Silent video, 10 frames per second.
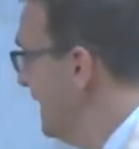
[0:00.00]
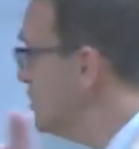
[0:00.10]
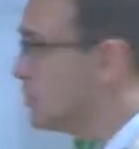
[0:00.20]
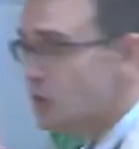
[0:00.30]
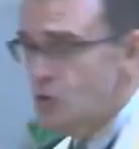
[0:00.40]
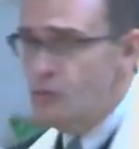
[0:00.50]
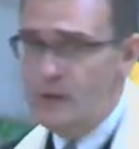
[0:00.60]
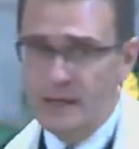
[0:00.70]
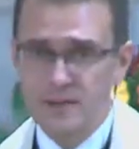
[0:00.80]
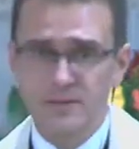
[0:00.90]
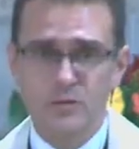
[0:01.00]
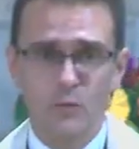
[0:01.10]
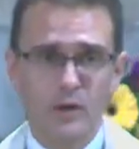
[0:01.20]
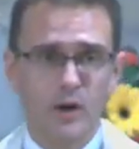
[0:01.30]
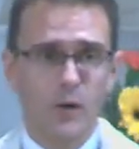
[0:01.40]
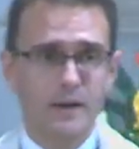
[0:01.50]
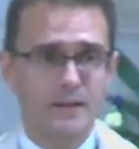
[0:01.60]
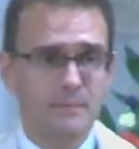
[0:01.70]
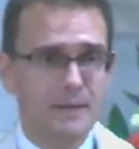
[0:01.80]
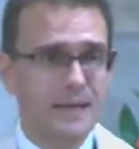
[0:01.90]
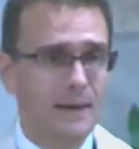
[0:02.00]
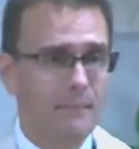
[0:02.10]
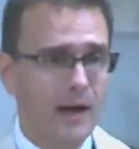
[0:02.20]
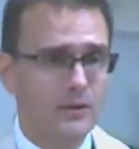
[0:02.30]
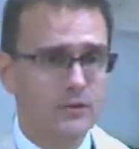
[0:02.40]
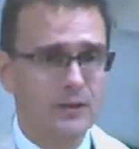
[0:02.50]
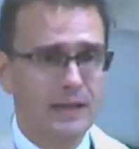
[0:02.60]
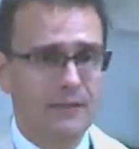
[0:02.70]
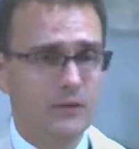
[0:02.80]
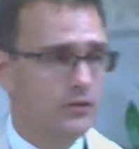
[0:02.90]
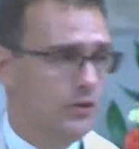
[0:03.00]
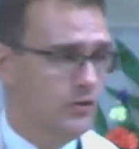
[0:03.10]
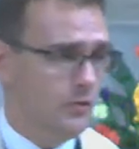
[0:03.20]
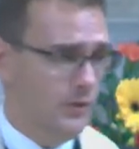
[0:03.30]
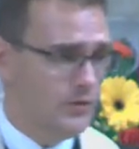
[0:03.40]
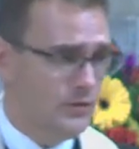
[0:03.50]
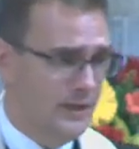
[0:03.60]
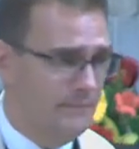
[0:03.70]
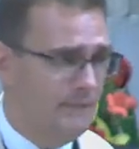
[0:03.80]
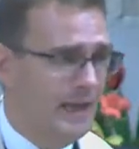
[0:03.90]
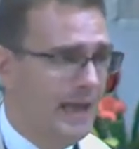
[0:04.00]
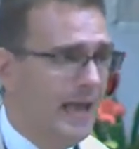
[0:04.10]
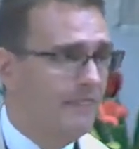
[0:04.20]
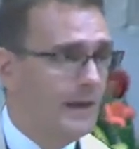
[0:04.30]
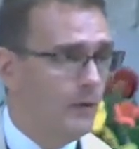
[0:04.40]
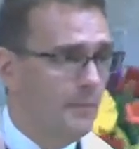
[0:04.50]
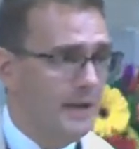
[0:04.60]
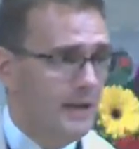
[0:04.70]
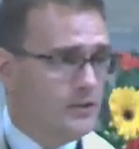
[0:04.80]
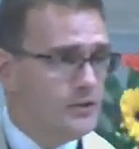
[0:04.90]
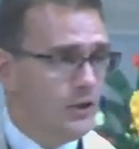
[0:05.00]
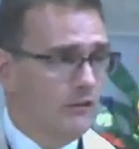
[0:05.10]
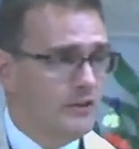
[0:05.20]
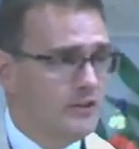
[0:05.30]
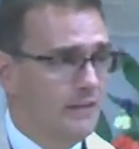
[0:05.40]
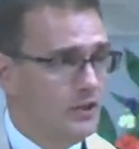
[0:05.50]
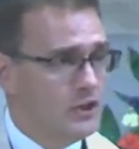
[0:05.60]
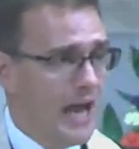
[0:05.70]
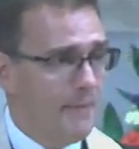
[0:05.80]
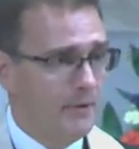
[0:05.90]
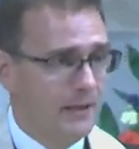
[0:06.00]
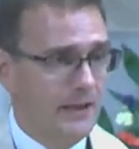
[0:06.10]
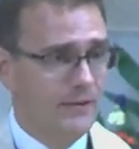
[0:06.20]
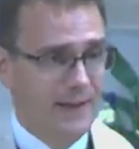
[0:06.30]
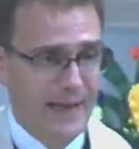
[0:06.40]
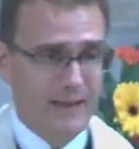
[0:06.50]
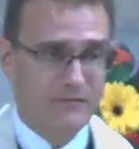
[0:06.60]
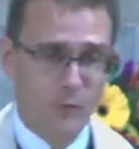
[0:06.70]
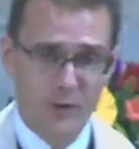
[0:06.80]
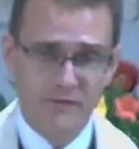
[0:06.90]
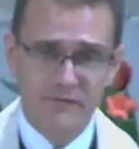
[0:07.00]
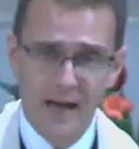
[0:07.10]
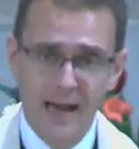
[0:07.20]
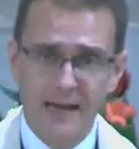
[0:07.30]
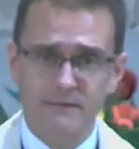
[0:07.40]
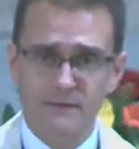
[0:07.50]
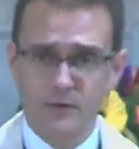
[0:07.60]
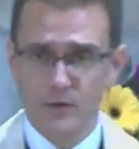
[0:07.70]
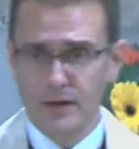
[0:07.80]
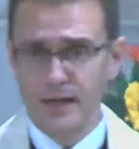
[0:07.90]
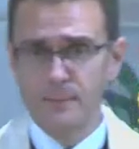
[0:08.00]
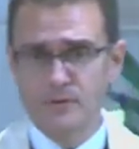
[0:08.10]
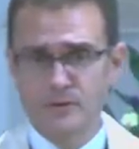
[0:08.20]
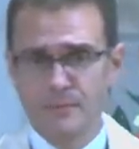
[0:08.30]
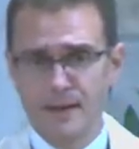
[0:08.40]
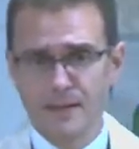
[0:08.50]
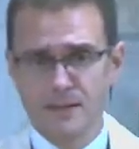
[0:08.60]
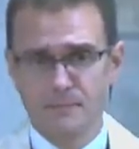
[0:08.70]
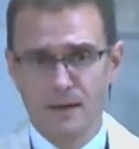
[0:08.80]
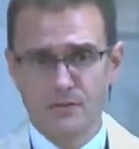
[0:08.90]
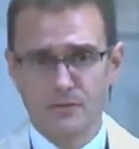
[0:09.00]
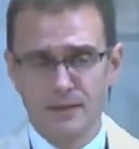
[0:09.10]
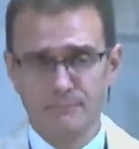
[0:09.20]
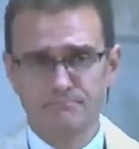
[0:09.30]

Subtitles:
in 2 weeks, we are going to be at Montreat at the church retreat. There will be a service in the chapel here at 8:45 if you're unable to make it to Montreat.